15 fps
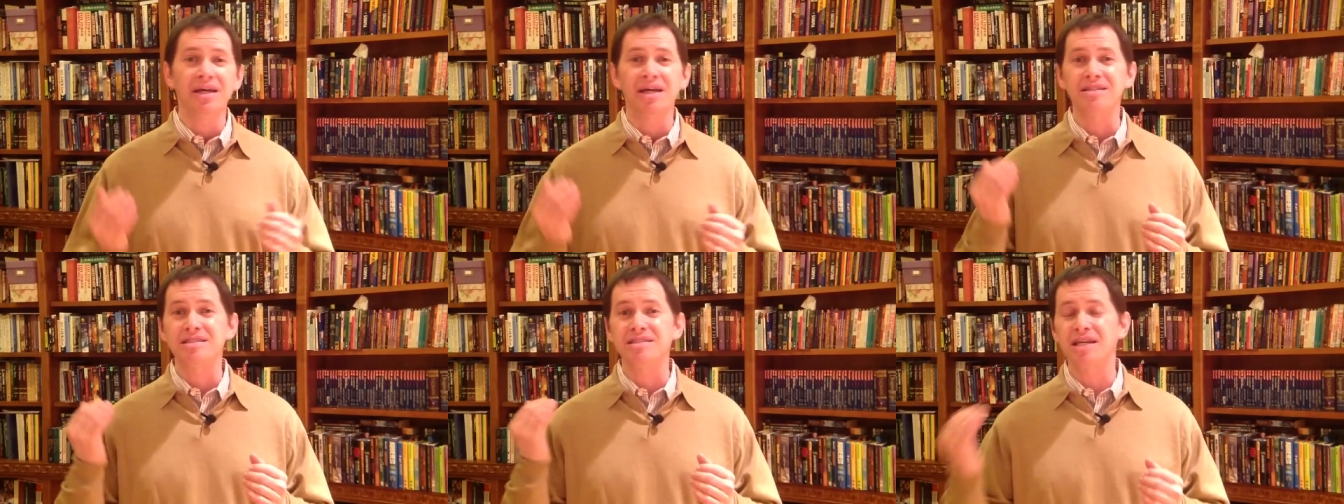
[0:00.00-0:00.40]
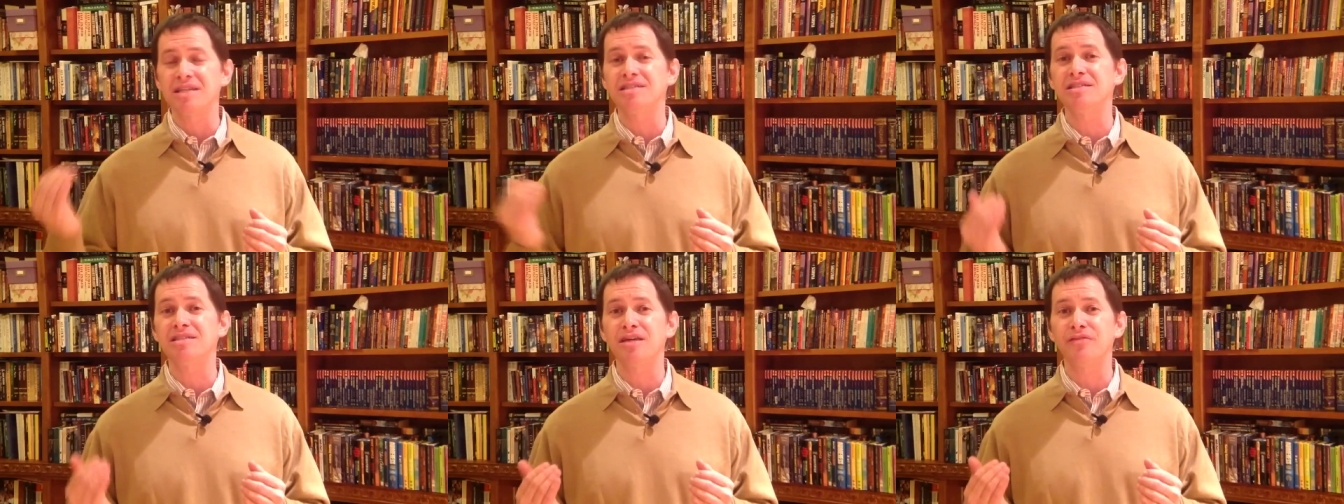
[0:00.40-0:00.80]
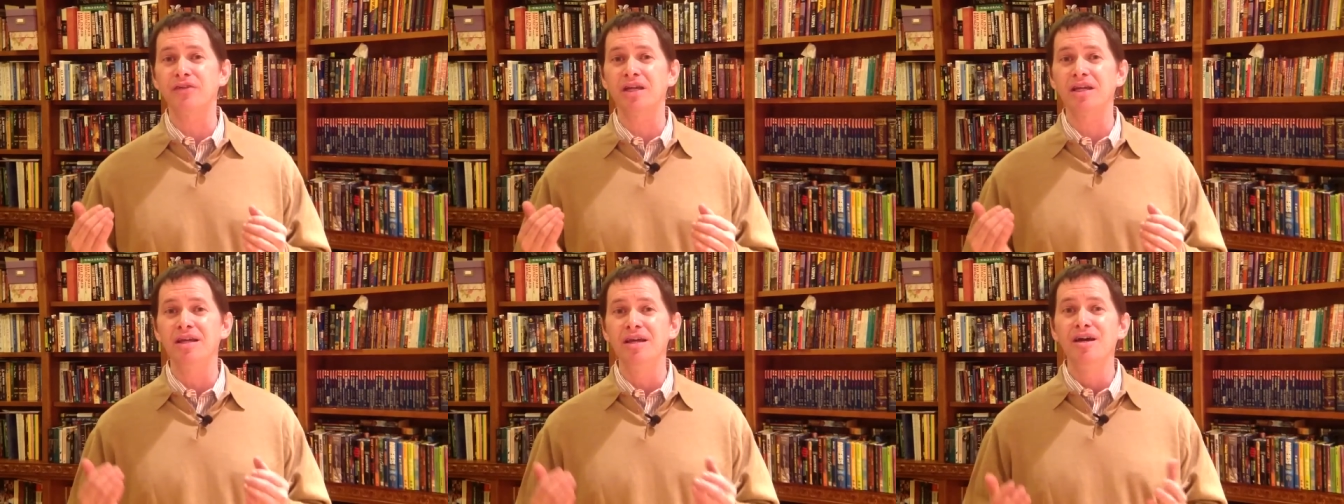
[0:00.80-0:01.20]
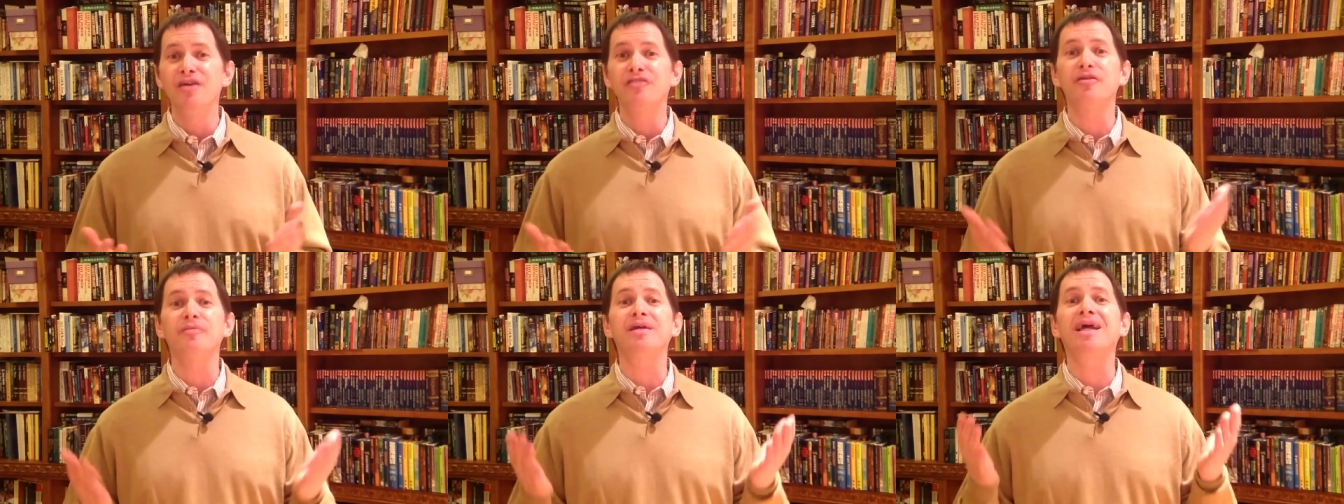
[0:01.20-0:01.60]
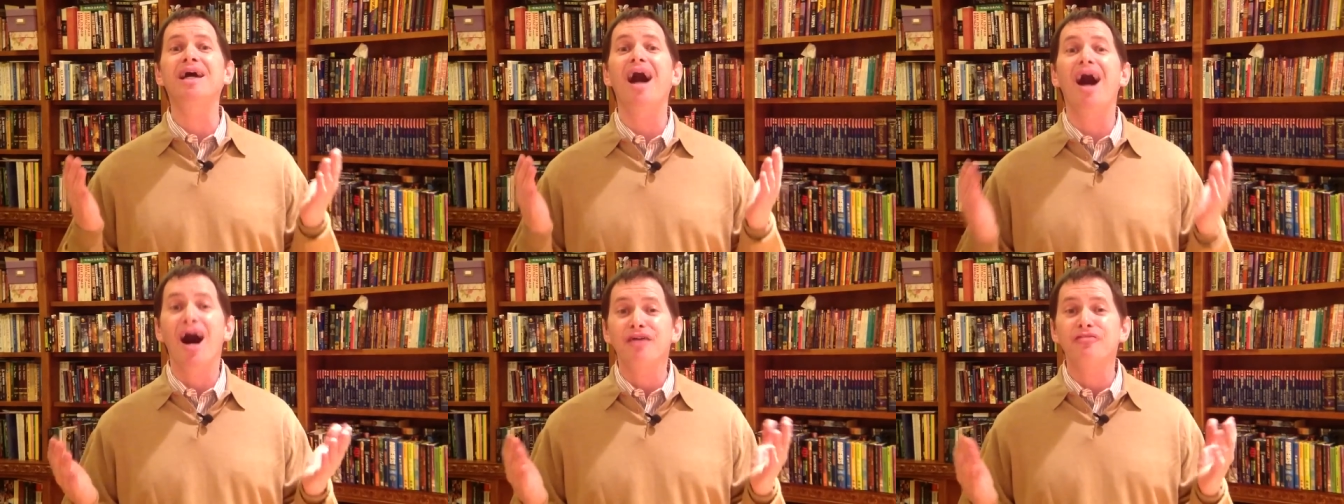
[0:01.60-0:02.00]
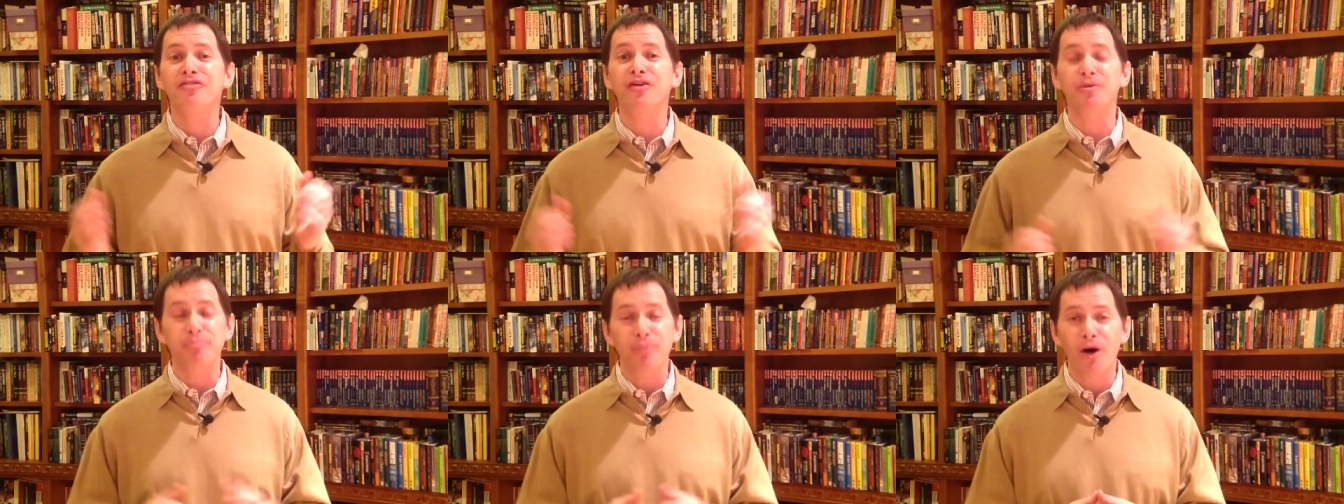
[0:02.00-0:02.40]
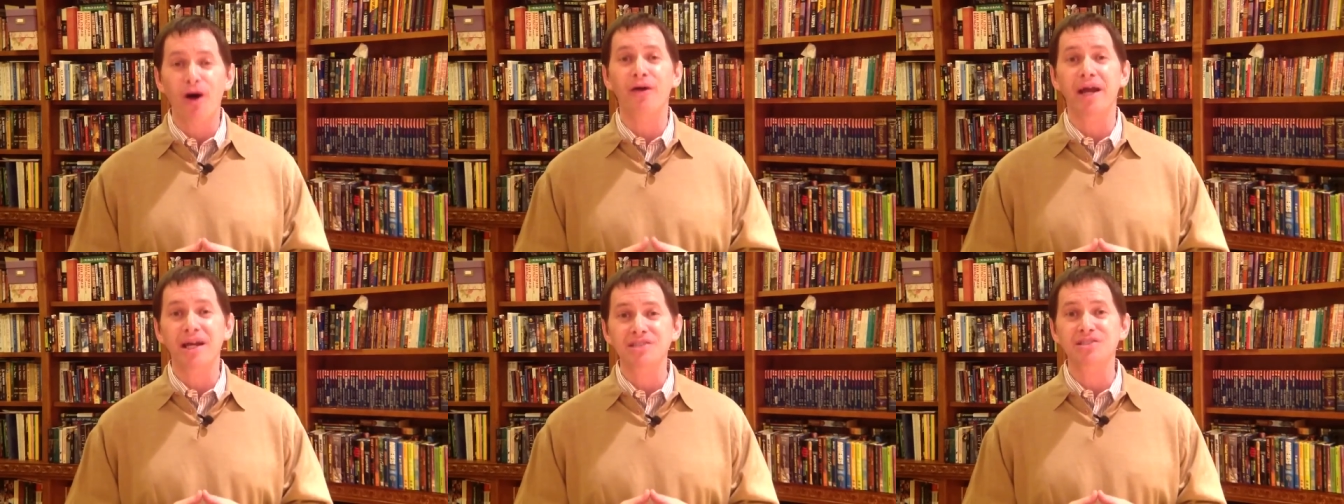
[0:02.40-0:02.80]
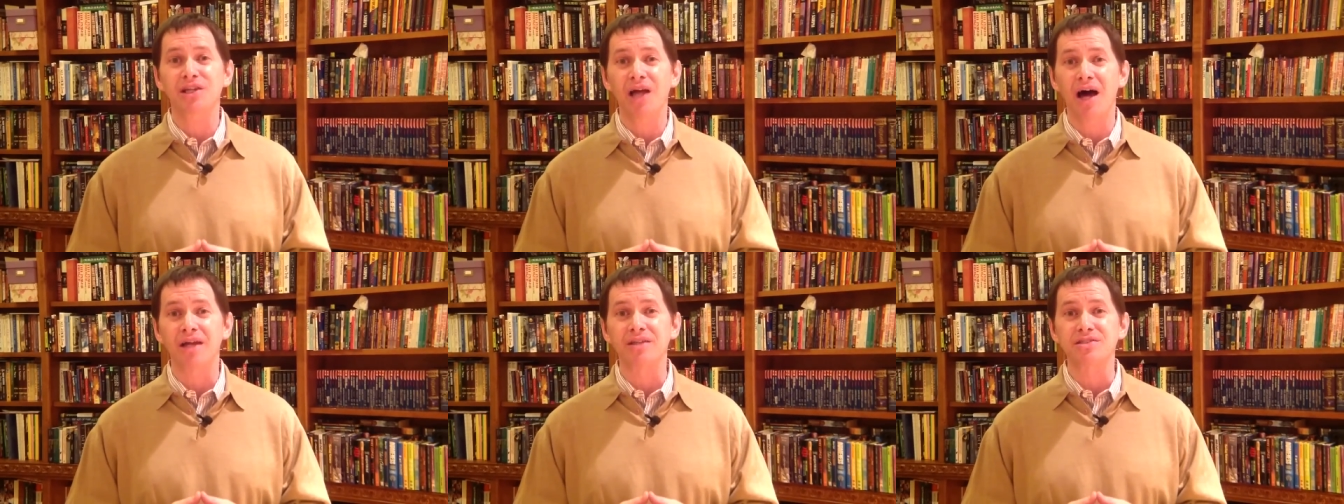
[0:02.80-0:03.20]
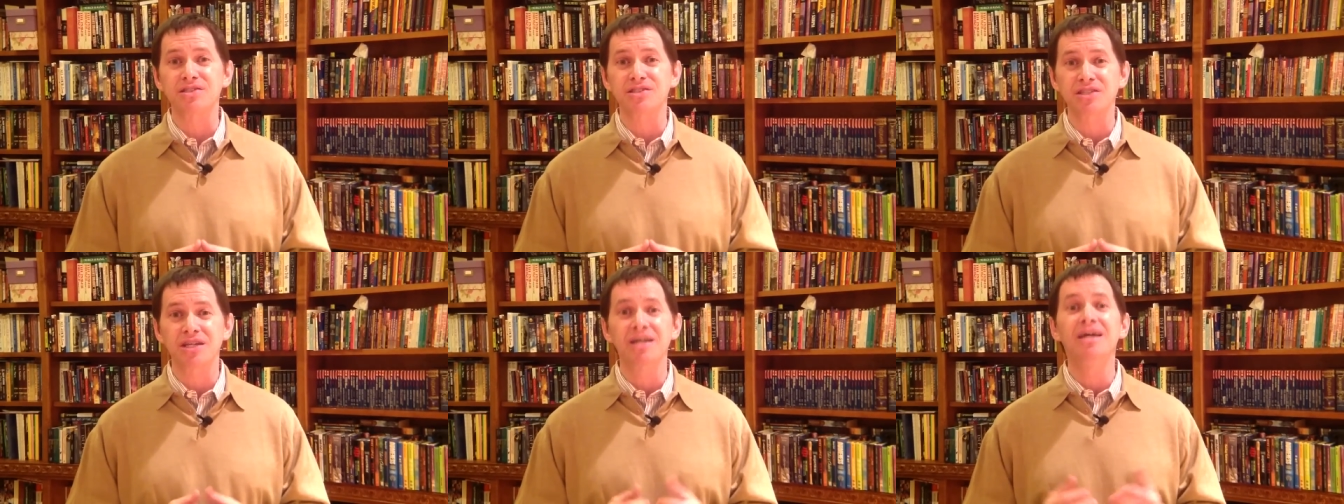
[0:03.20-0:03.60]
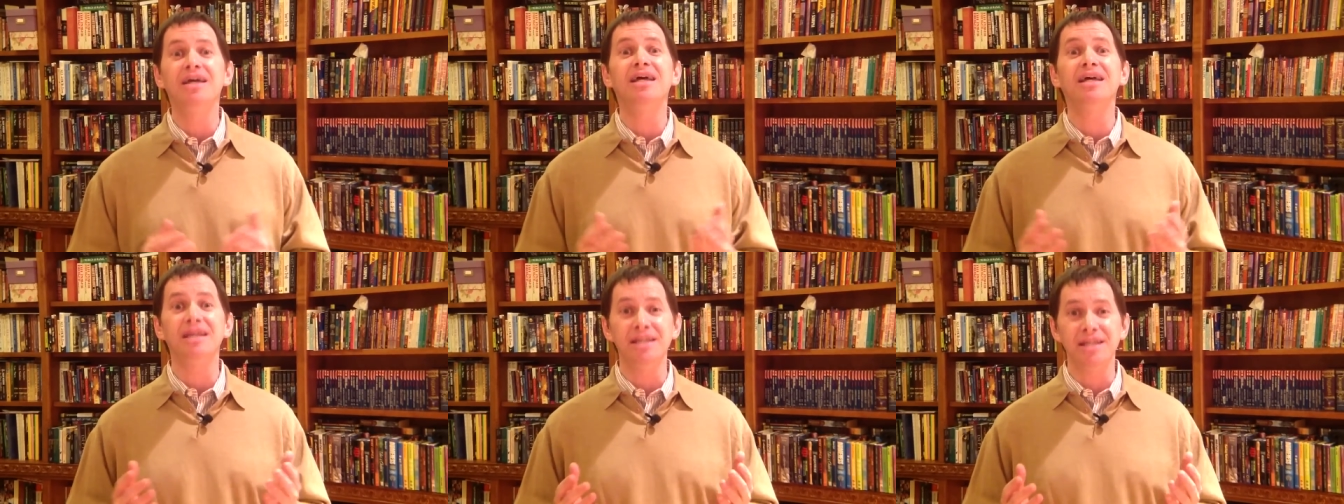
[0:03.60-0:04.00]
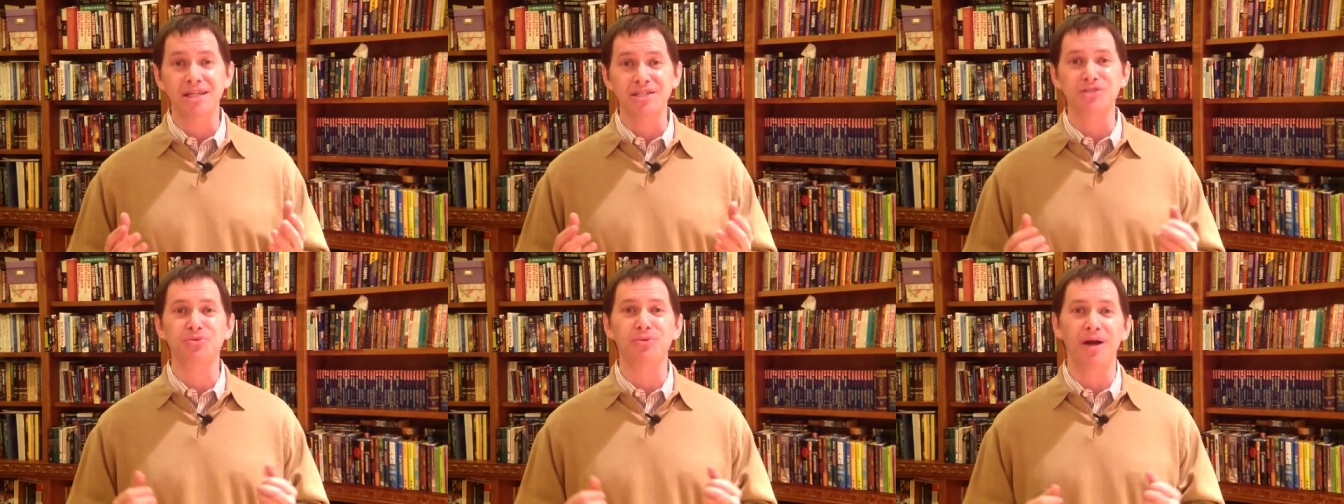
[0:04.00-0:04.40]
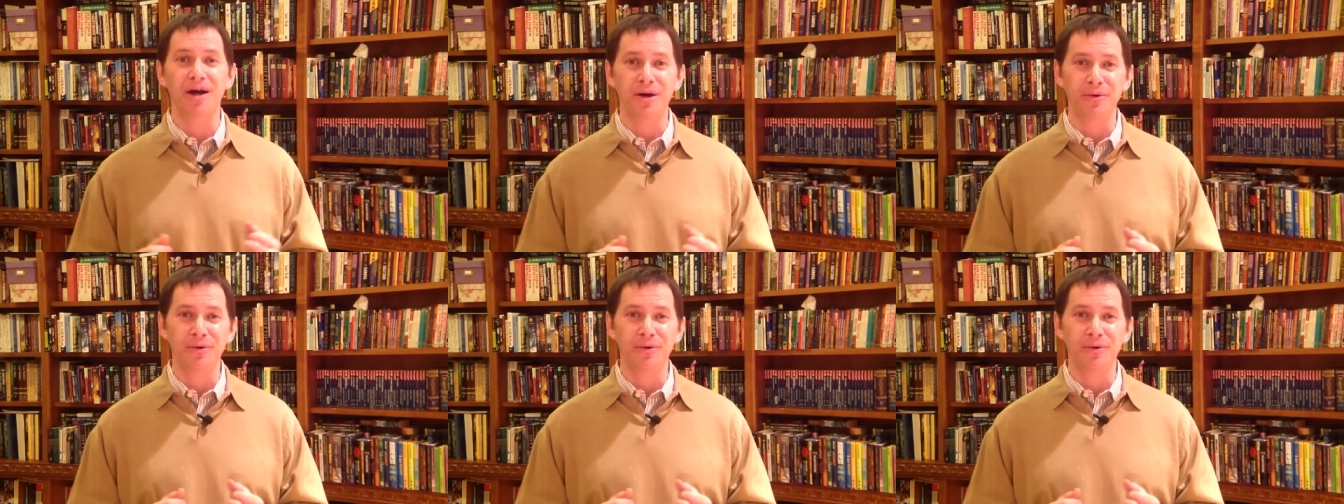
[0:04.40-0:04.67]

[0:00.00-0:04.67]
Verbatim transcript: and sensitivity from the convert par excellence, Yisro.